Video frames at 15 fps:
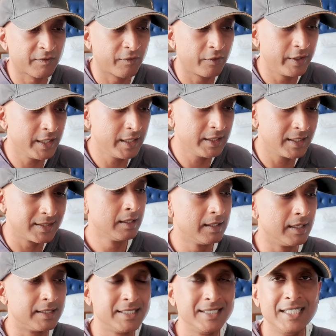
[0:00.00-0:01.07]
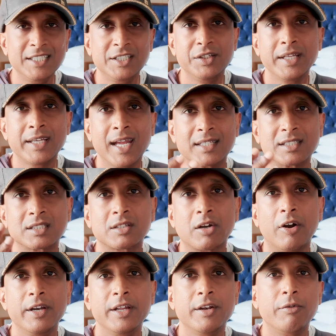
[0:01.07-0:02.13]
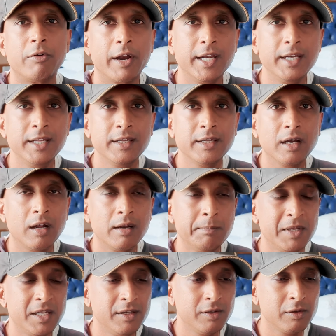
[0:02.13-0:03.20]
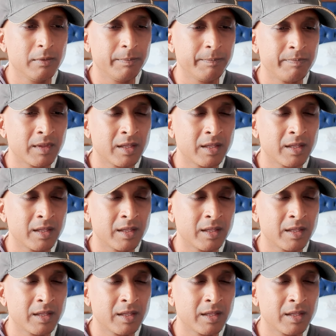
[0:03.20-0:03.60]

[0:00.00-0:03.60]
free. It's easy to get started writing on Medium.